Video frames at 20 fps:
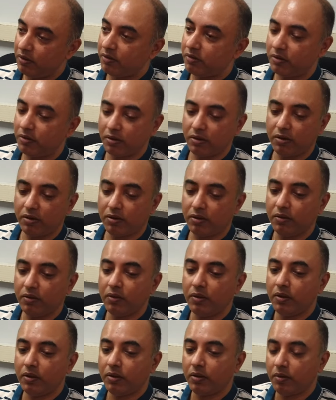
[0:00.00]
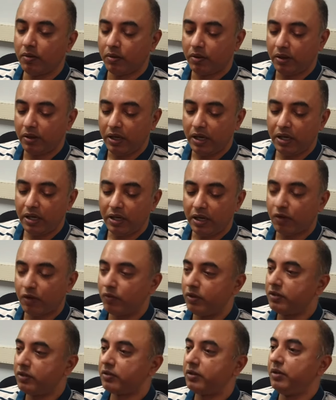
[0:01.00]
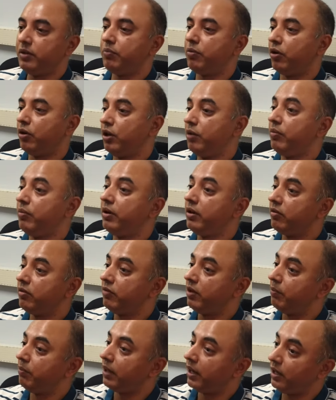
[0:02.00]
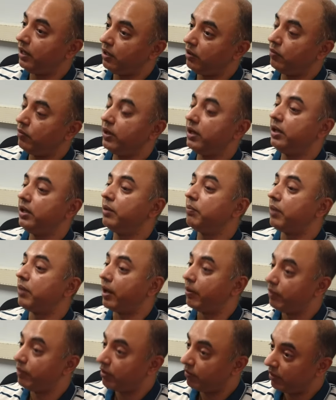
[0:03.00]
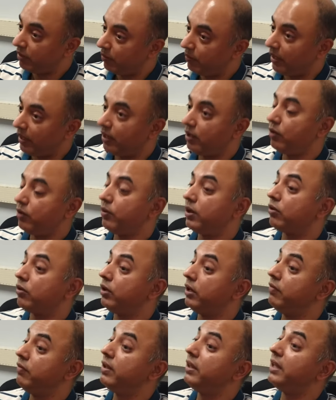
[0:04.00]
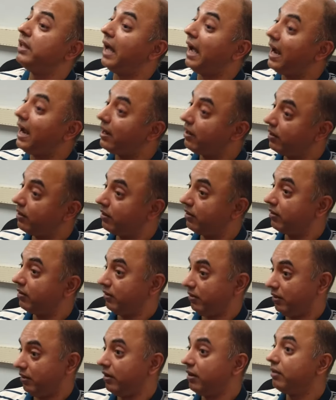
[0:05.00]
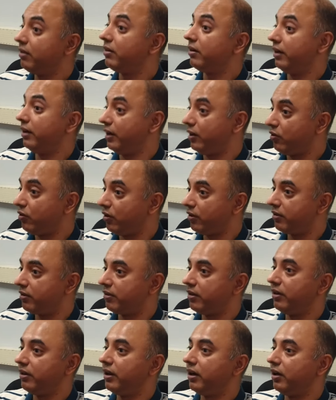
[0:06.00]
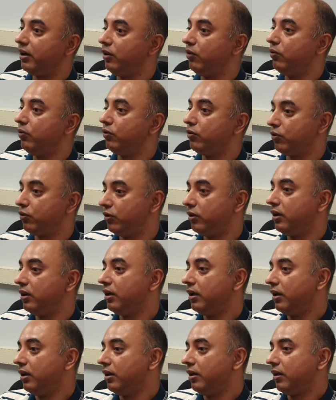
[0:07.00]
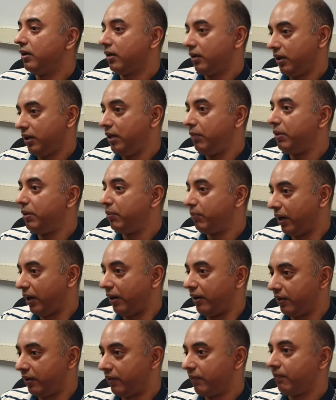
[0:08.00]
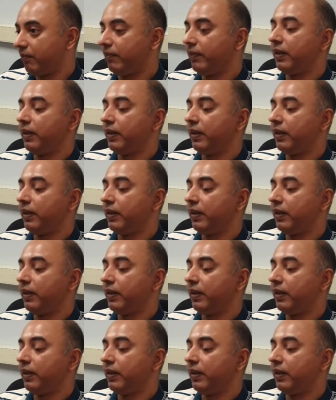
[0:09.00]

is a rate at which the polymerase will bind to it, the primers will bind to it. So even that is a rate constant that you should keep in mind.